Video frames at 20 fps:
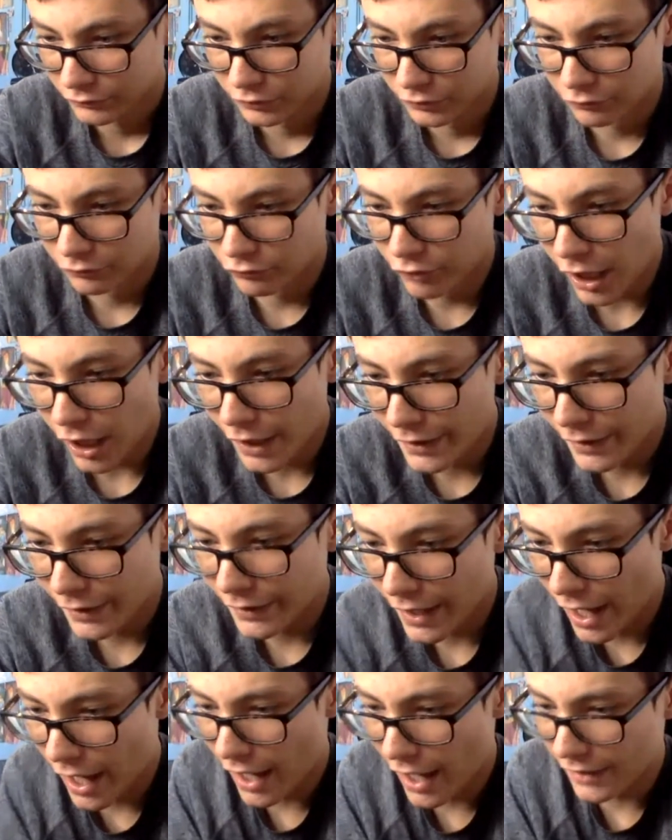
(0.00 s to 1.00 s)
Ryan
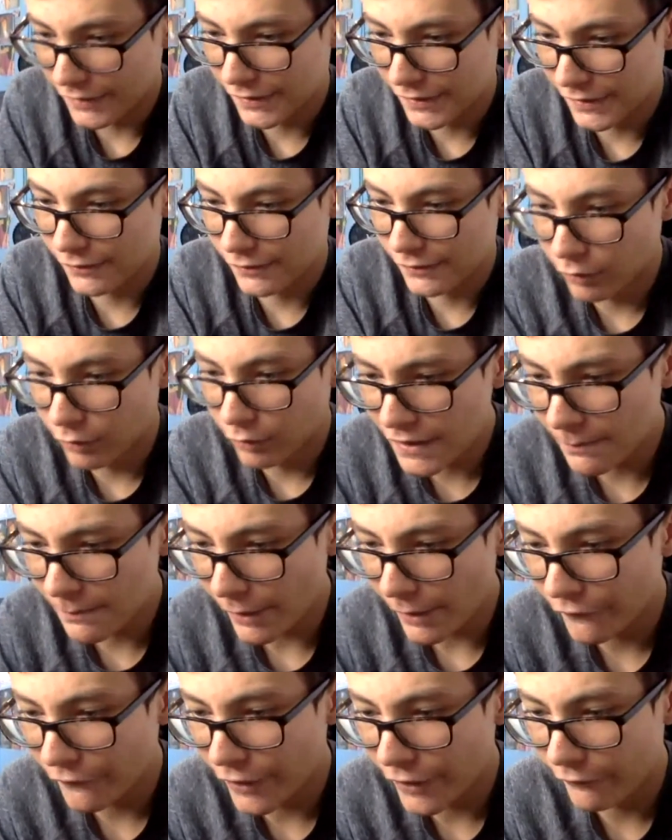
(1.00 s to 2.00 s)
asks, what is my
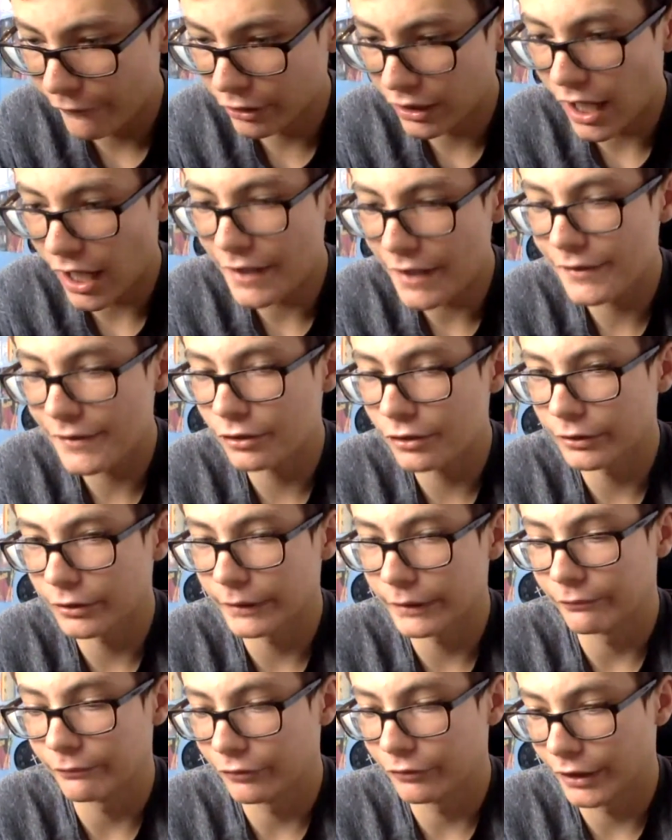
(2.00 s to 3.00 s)
favorite ice
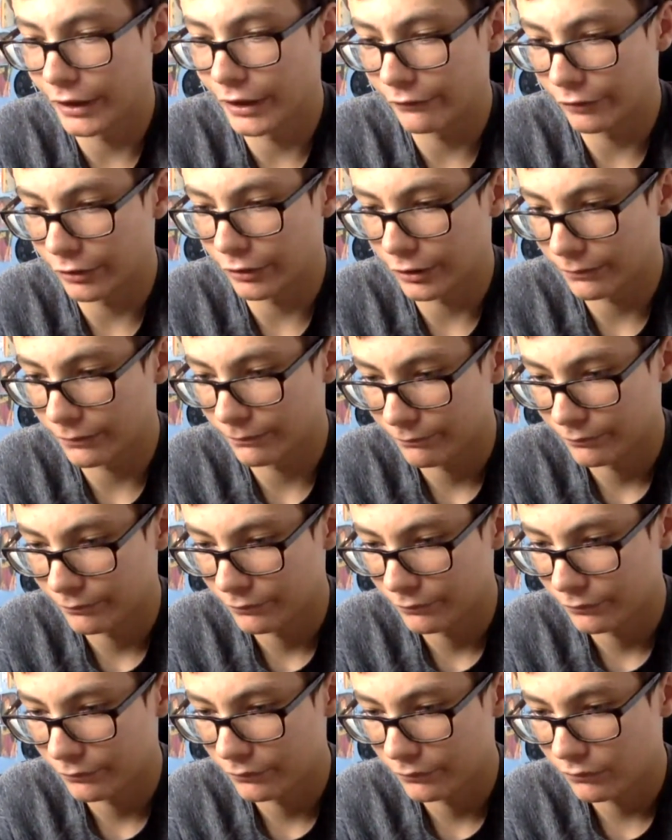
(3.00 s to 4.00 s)
cream flavor?
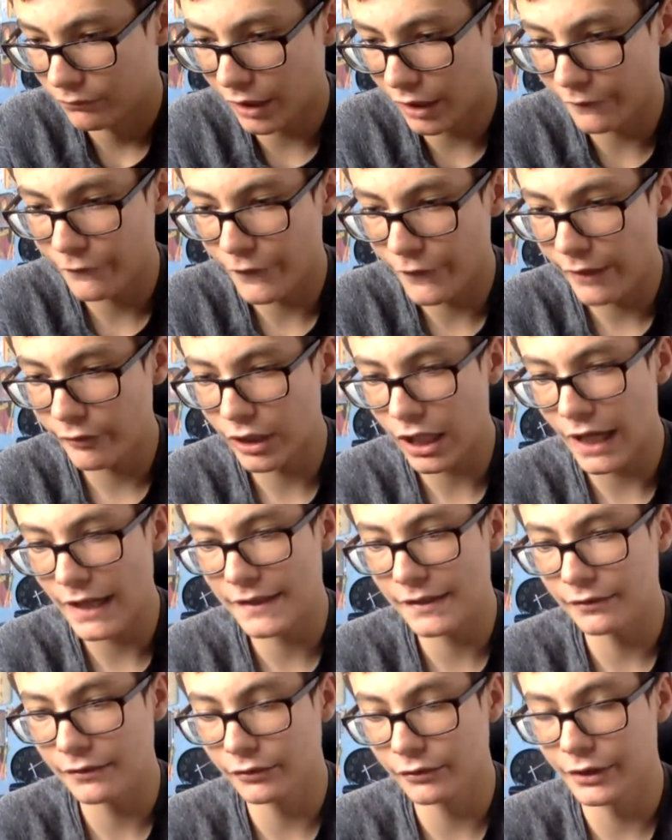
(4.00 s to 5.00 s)
My favorite
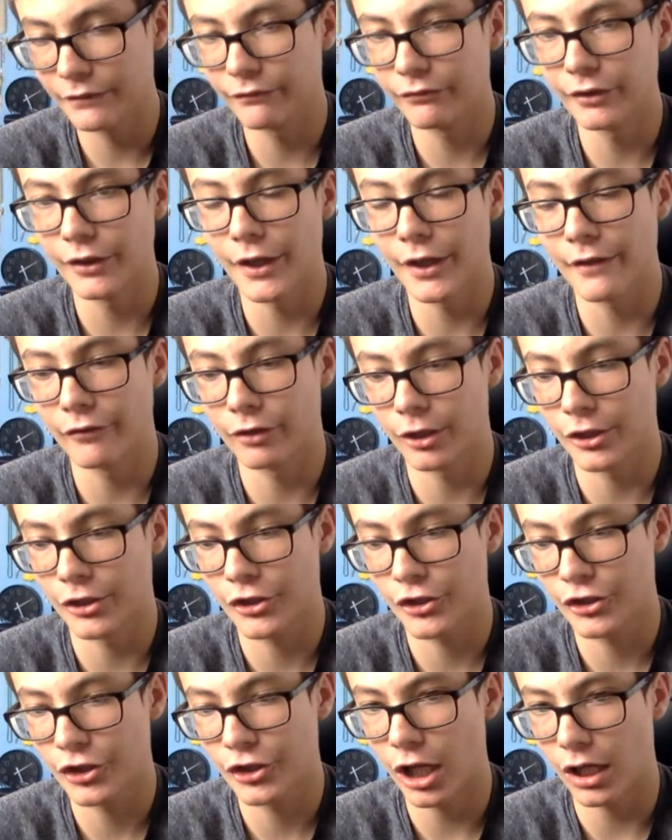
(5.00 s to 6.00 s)
ice cream flavor is
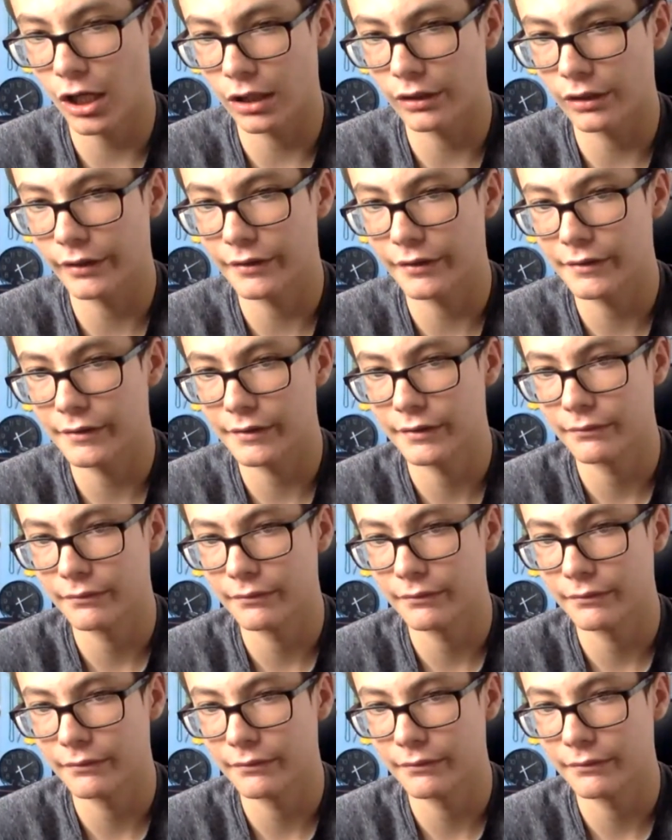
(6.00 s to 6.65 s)
chocolate.